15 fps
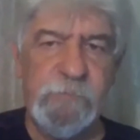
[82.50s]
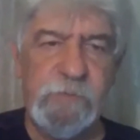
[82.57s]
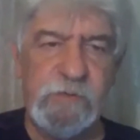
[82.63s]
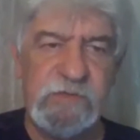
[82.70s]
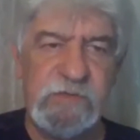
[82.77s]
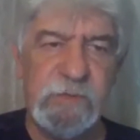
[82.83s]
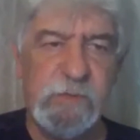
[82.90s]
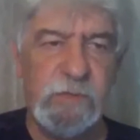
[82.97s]

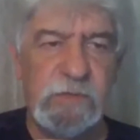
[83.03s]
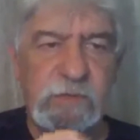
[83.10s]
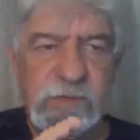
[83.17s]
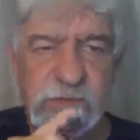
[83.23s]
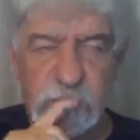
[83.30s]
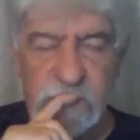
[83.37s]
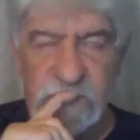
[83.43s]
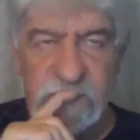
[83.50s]
It's important
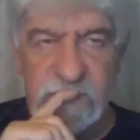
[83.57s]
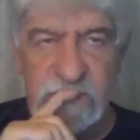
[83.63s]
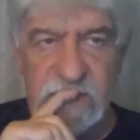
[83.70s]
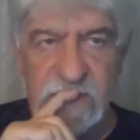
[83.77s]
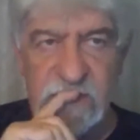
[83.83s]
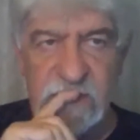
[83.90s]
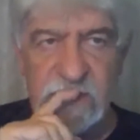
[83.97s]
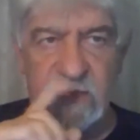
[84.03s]
that we
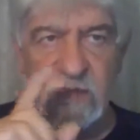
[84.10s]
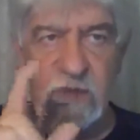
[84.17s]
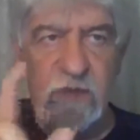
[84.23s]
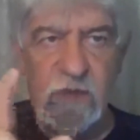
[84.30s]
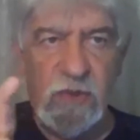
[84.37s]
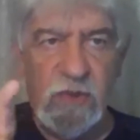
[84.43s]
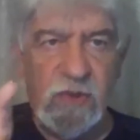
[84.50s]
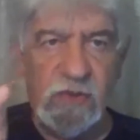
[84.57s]
understand that.
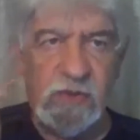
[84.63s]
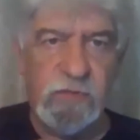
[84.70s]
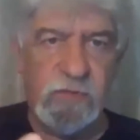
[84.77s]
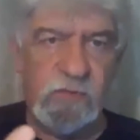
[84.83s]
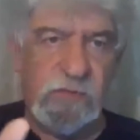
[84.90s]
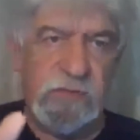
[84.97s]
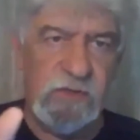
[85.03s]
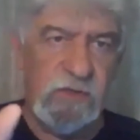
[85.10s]
Are you
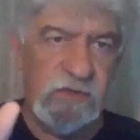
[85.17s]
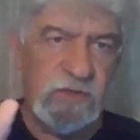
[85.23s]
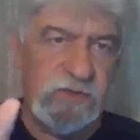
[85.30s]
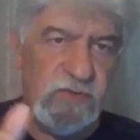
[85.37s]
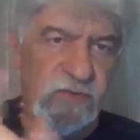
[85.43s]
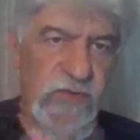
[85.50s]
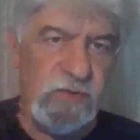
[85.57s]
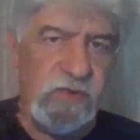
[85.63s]
running
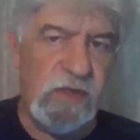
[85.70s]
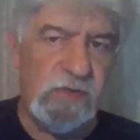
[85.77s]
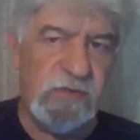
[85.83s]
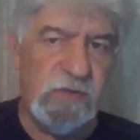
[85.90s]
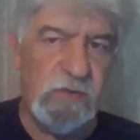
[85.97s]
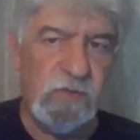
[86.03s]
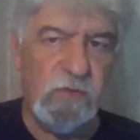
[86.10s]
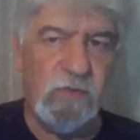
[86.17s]
to God
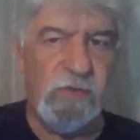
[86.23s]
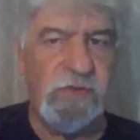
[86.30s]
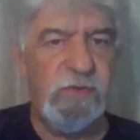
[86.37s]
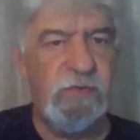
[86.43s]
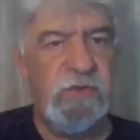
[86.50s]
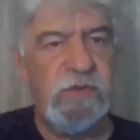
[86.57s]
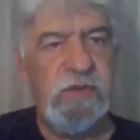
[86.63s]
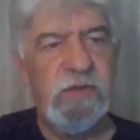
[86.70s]
or are you
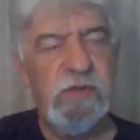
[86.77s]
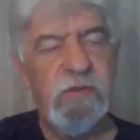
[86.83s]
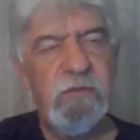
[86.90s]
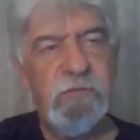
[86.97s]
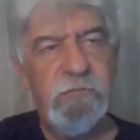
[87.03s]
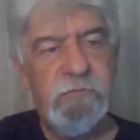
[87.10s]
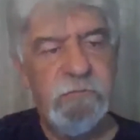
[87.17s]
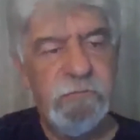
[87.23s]
running
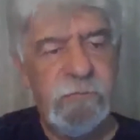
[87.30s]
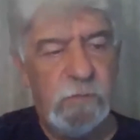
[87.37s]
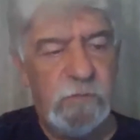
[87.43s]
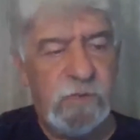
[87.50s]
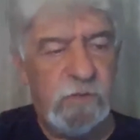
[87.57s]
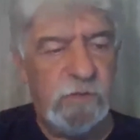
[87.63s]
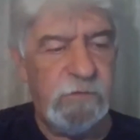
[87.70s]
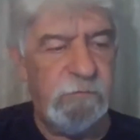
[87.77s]
from
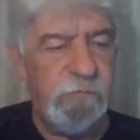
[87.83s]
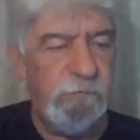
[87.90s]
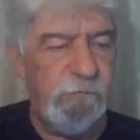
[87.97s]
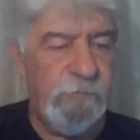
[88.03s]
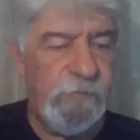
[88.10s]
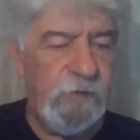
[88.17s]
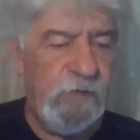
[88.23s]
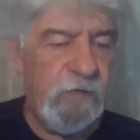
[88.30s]
God?
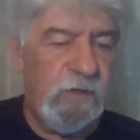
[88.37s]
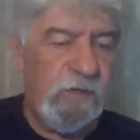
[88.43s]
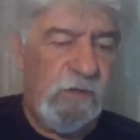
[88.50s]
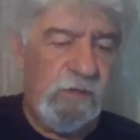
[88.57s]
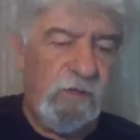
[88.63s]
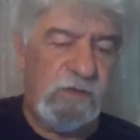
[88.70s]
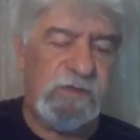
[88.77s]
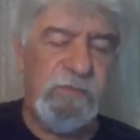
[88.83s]
Now
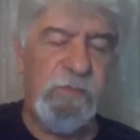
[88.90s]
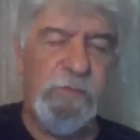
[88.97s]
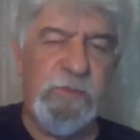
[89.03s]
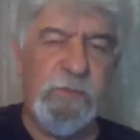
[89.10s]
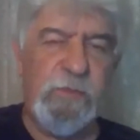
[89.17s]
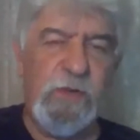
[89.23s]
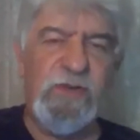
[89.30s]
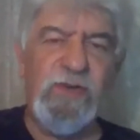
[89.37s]
you're asking me, Pete,
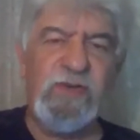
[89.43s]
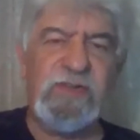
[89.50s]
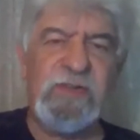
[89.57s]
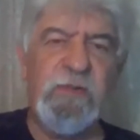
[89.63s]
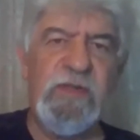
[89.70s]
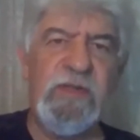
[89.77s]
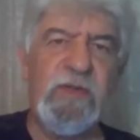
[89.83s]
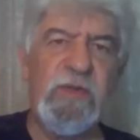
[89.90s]
why are you
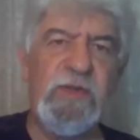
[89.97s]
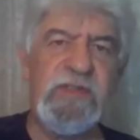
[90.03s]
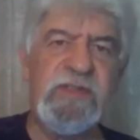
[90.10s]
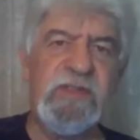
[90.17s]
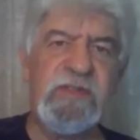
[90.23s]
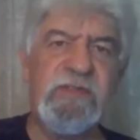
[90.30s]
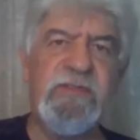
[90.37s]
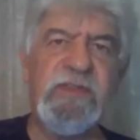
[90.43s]
asking me the
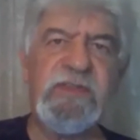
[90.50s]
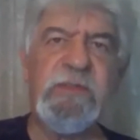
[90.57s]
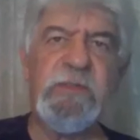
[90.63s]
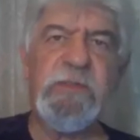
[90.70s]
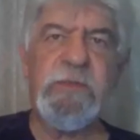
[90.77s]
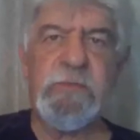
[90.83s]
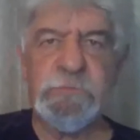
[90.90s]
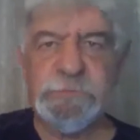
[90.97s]
question? It's very
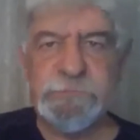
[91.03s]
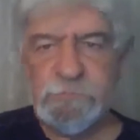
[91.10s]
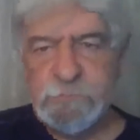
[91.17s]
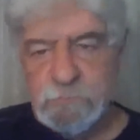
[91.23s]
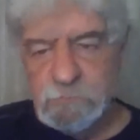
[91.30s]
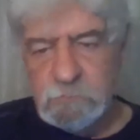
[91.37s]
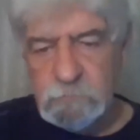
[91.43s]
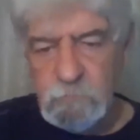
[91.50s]
simple.
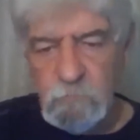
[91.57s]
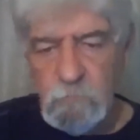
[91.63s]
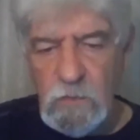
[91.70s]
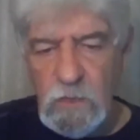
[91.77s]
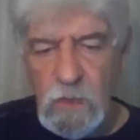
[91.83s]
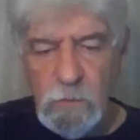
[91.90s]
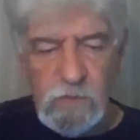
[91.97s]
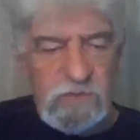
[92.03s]

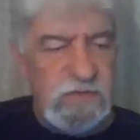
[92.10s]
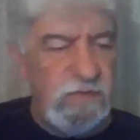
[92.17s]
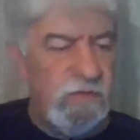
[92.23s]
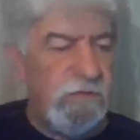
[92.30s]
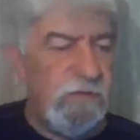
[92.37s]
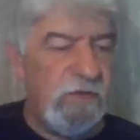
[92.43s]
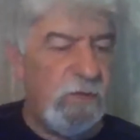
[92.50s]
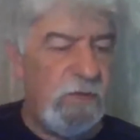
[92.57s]
I'm asking you
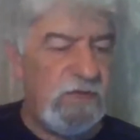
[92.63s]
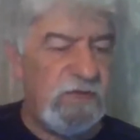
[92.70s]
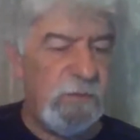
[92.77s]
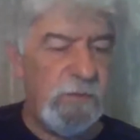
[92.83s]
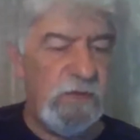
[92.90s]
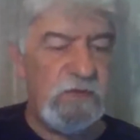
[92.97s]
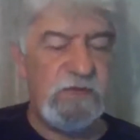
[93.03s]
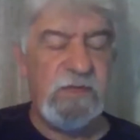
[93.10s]
for the question
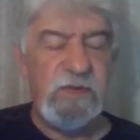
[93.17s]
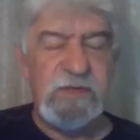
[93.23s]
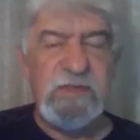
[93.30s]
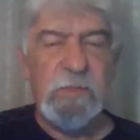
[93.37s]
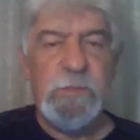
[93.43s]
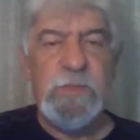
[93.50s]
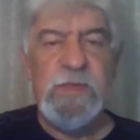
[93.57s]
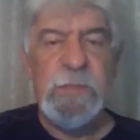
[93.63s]
because lots
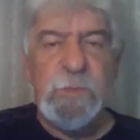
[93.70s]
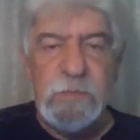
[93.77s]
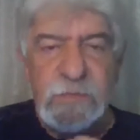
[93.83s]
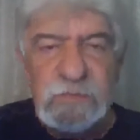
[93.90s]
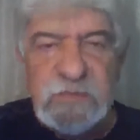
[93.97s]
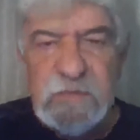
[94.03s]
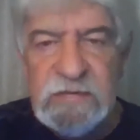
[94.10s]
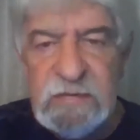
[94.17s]
of
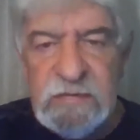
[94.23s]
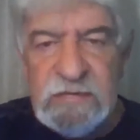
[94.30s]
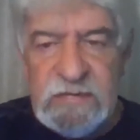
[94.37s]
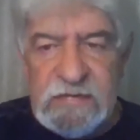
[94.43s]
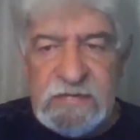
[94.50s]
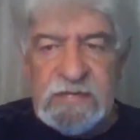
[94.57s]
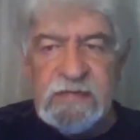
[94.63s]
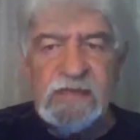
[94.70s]
people
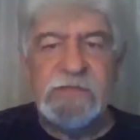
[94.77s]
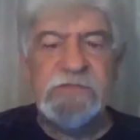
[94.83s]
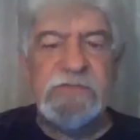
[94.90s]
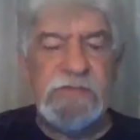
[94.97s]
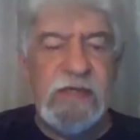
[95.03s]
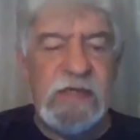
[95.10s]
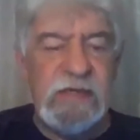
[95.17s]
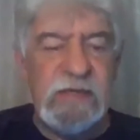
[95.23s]
in life
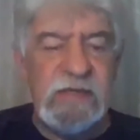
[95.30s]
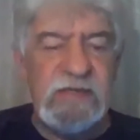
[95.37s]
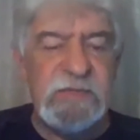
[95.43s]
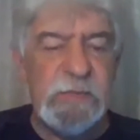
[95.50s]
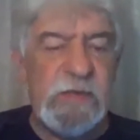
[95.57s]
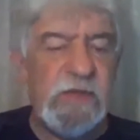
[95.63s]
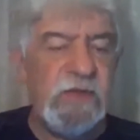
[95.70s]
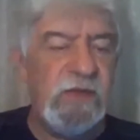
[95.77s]
today, they
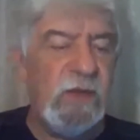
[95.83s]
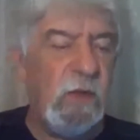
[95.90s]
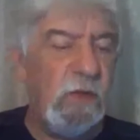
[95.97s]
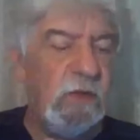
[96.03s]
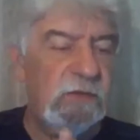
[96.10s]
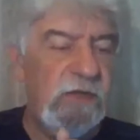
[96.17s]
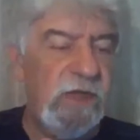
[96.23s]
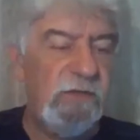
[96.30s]
spend their
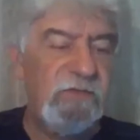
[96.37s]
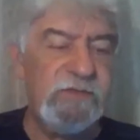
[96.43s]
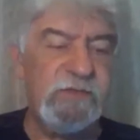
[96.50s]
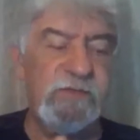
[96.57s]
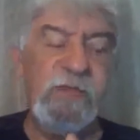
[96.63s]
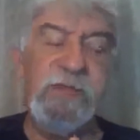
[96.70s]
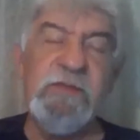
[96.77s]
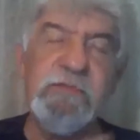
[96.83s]
whole lives
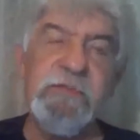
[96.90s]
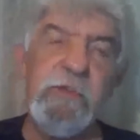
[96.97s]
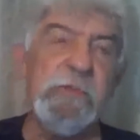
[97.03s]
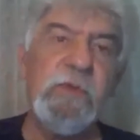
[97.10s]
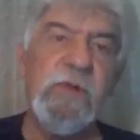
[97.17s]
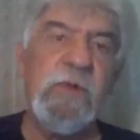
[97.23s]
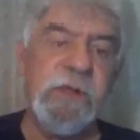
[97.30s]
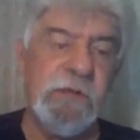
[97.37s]
running from
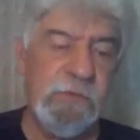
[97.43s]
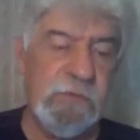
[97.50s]
God.